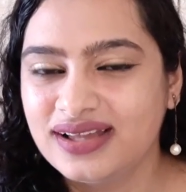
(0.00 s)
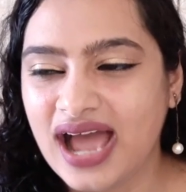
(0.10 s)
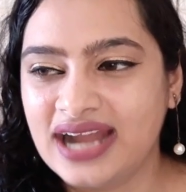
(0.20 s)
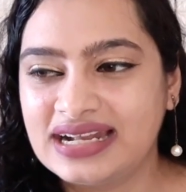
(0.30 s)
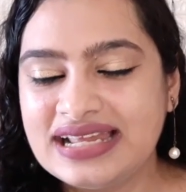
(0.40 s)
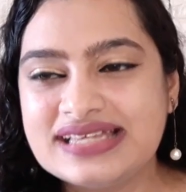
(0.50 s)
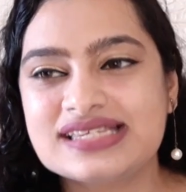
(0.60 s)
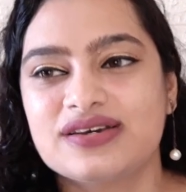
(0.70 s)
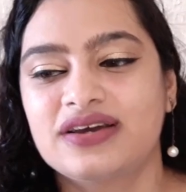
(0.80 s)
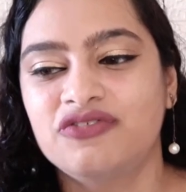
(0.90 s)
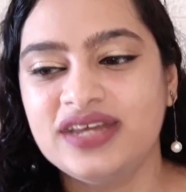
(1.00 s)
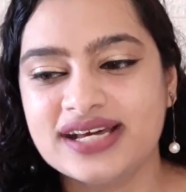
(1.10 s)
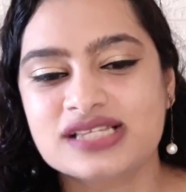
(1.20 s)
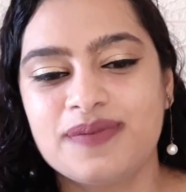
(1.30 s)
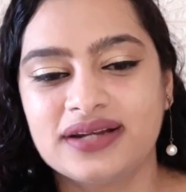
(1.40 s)
At least we
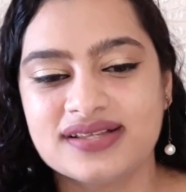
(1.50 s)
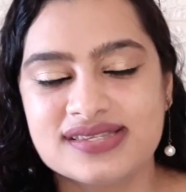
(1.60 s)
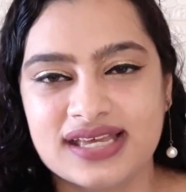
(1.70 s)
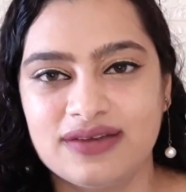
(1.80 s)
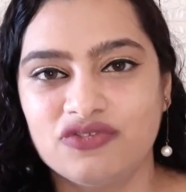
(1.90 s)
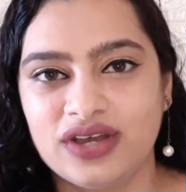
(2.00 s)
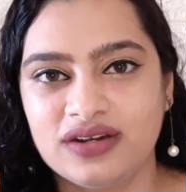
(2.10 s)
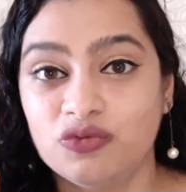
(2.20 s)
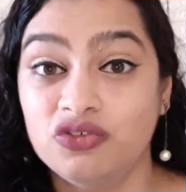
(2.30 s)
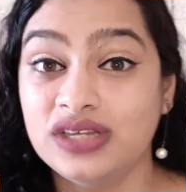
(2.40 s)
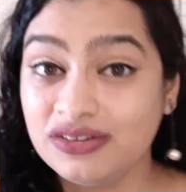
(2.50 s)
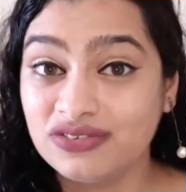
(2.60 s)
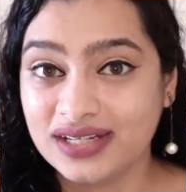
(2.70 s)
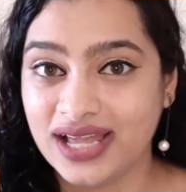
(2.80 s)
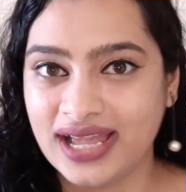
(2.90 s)
expect the same when we
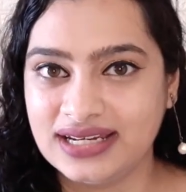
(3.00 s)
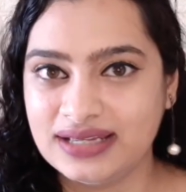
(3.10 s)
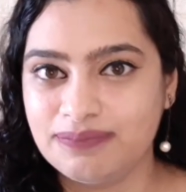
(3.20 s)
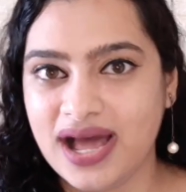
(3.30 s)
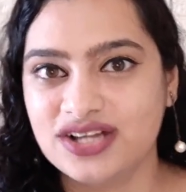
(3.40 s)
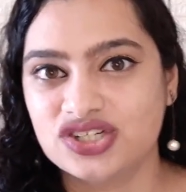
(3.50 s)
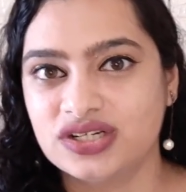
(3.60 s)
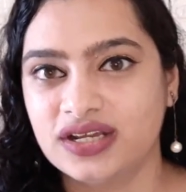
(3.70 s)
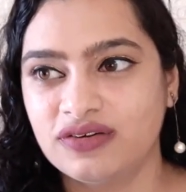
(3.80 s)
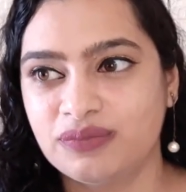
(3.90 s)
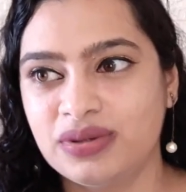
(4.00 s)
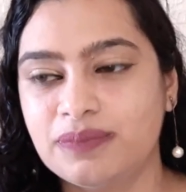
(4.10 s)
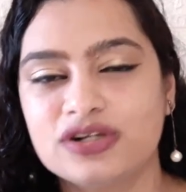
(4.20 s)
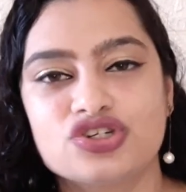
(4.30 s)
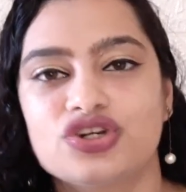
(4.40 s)
win any pageant.
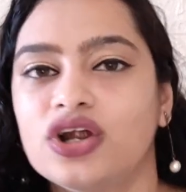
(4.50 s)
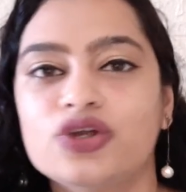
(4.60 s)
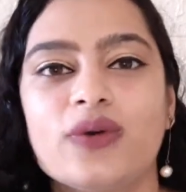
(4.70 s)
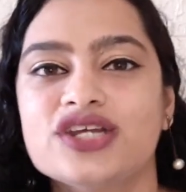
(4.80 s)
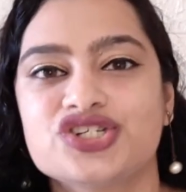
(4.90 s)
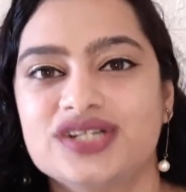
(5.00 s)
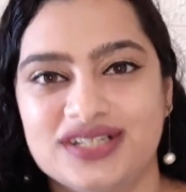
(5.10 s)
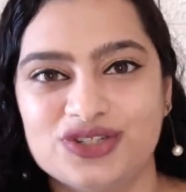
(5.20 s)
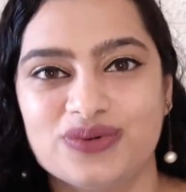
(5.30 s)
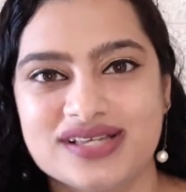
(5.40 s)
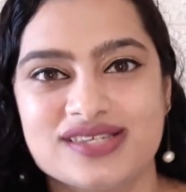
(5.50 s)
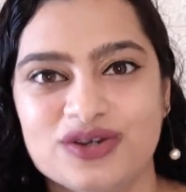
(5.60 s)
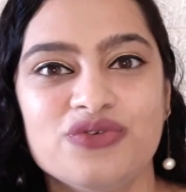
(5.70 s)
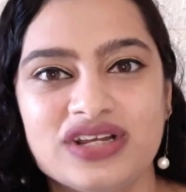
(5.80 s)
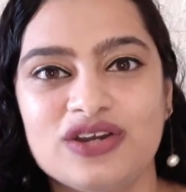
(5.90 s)
People should not question it to us.
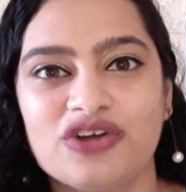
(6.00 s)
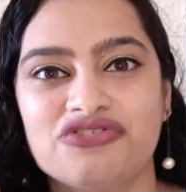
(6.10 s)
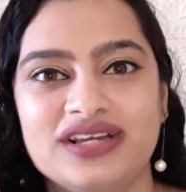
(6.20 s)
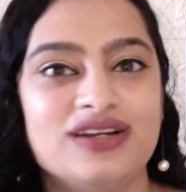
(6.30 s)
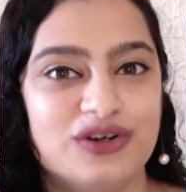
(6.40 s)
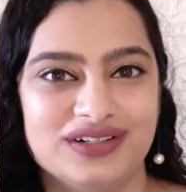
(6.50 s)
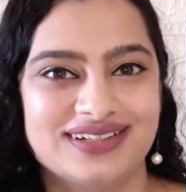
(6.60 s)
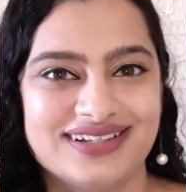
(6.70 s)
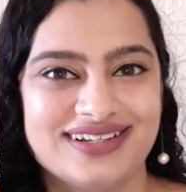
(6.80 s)
We will not feel good.